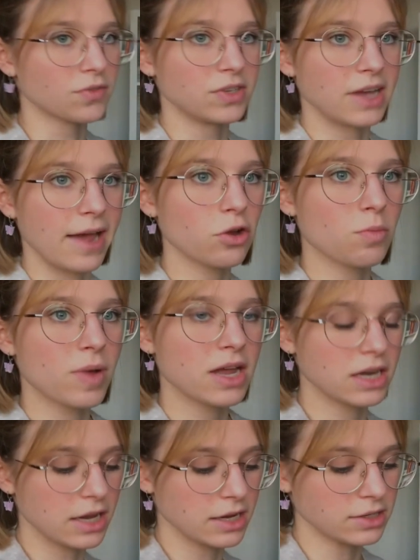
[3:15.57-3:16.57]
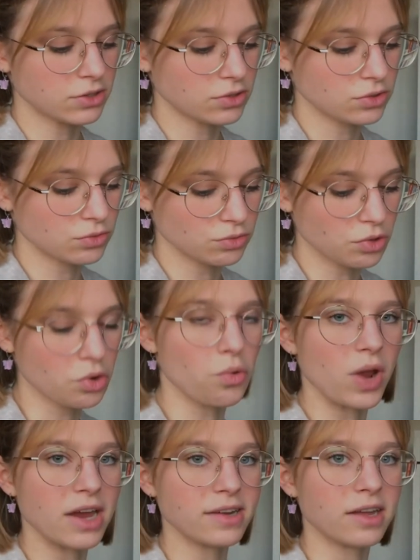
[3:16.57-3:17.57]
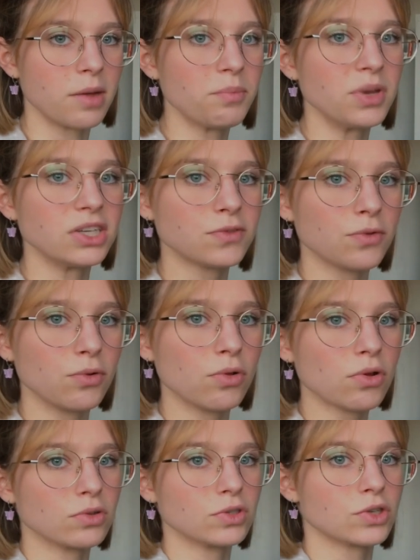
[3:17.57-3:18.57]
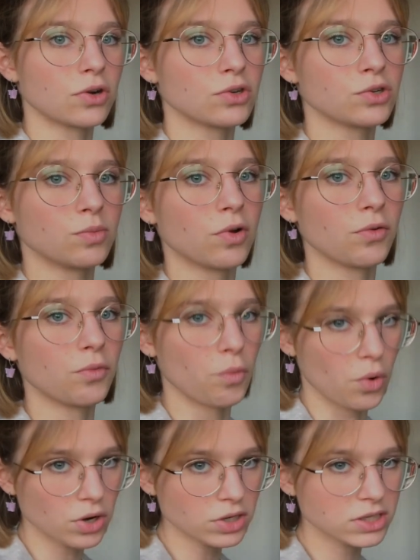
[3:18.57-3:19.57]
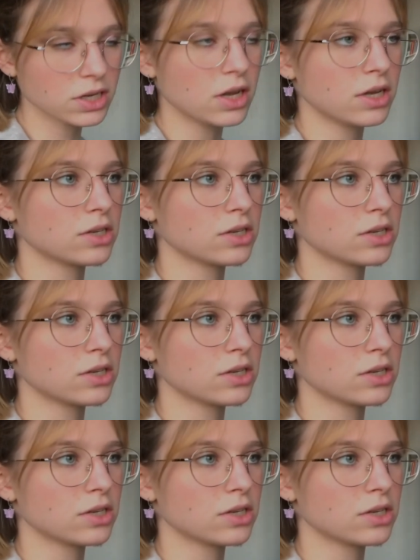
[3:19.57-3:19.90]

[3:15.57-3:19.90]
of the Ecumen is to create a peaceful consortium of worlds,